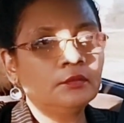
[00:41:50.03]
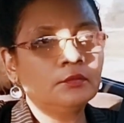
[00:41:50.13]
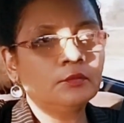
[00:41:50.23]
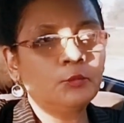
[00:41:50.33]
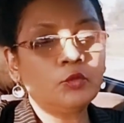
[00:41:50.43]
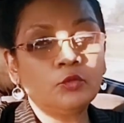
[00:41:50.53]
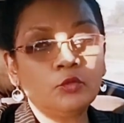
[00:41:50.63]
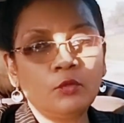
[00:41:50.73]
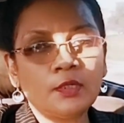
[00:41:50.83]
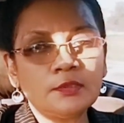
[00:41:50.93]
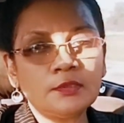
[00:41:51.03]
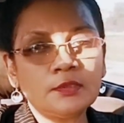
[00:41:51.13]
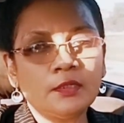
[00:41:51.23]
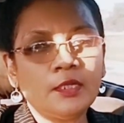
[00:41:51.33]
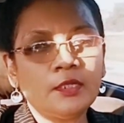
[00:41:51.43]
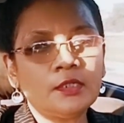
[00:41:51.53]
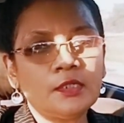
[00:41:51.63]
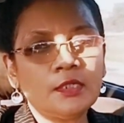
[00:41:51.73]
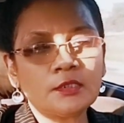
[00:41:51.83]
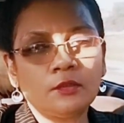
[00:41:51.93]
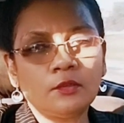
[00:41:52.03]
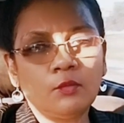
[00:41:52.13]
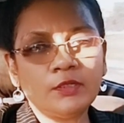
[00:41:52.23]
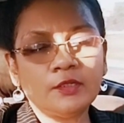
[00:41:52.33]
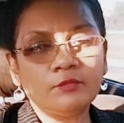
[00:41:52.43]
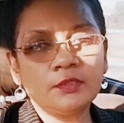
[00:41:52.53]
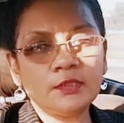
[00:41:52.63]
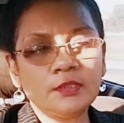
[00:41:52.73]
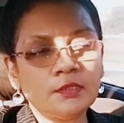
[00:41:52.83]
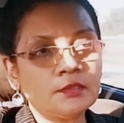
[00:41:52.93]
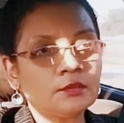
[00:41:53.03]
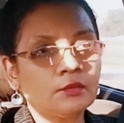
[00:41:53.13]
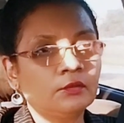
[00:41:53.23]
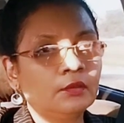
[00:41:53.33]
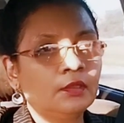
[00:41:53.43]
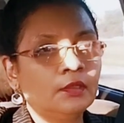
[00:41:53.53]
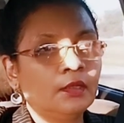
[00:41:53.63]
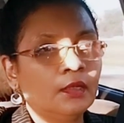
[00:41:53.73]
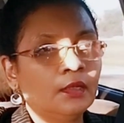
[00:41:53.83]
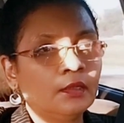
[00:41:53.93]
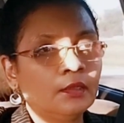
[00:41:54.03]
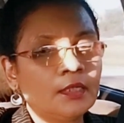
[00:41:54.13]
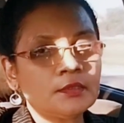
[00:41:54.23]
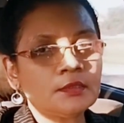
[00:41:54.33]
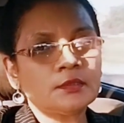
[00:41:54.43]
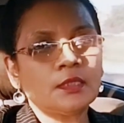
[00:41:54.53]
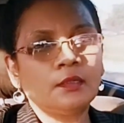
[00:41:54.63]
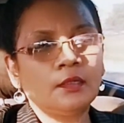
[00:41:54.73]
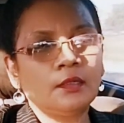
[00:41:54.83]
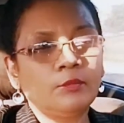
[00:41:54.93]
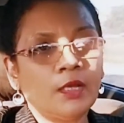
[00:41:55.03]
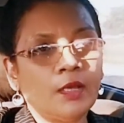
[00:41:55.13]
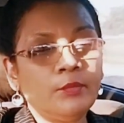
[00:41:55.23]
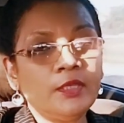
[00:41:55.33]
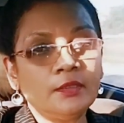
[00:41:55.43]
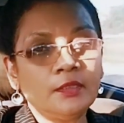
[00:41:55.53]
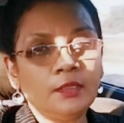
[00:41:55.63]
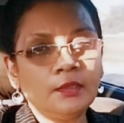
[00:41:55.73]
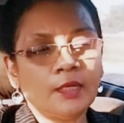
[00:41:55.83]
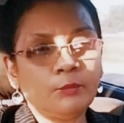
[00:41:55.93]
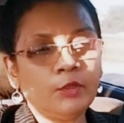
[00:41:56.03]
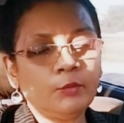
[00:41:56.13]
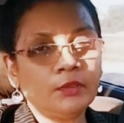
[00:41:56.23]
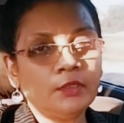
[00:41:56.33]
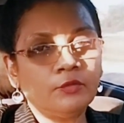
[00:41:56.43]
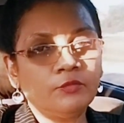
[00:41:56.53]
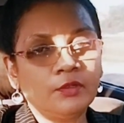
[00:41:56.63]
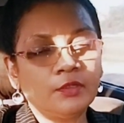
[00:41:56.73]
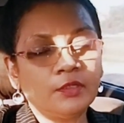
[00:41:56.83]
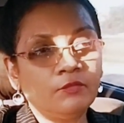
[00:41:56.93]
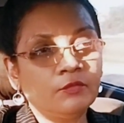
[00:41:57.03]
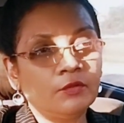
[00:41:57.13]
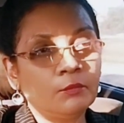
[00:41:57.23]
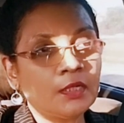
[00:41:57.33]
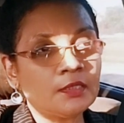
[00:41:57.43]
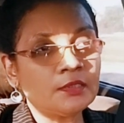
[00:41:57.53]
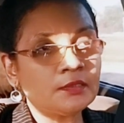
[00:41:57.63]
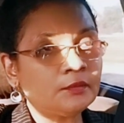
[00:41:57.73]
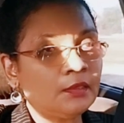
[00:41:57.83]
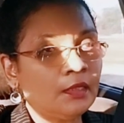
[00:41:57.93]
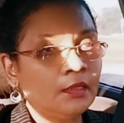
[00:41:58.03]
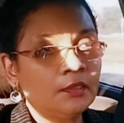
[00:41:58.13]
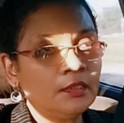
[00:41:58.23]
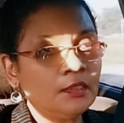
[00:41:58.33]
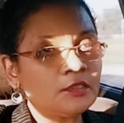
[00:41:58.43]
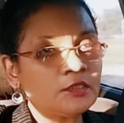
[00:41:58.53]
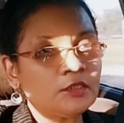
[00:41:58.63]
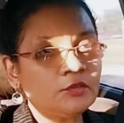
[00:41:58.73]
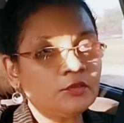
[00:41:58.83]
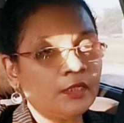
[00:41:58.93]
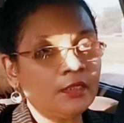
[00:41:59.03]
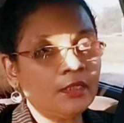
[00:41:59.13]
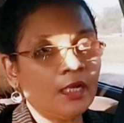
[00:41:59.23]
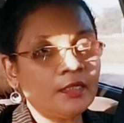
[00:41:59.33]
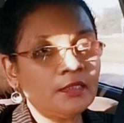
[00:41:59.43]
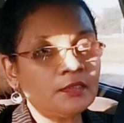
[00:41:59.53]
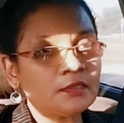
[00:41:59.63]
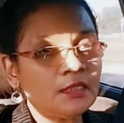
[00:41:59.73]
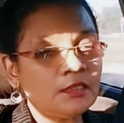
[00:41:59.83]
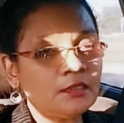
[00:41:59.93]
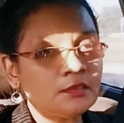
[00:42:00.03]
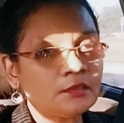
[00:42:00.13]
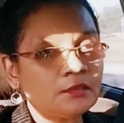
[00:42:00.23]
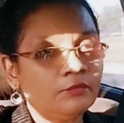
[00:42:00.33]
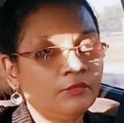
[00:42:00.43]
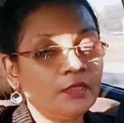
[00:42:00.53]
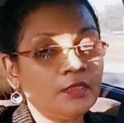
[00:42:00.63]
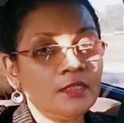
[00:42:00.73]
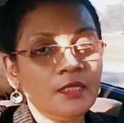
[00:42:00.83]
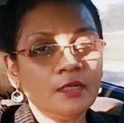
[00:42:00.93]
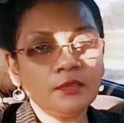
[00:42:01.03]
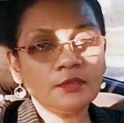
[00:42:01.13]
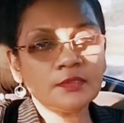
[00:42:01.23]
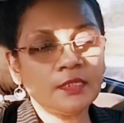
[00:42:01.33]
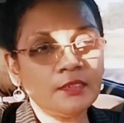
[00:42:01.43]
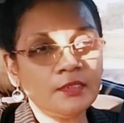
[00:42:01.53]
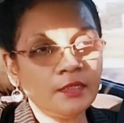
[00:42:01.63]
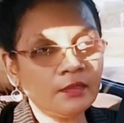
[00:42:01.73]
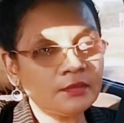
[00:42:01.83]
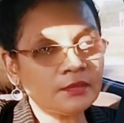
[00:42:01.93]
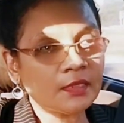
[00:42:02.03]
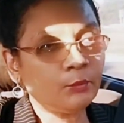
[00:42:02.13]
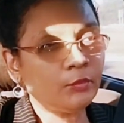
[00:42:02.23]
to put towards their education or whatever it is. So that's um, a big thing that people need to forgive for, because these children carry these things for years and years, and the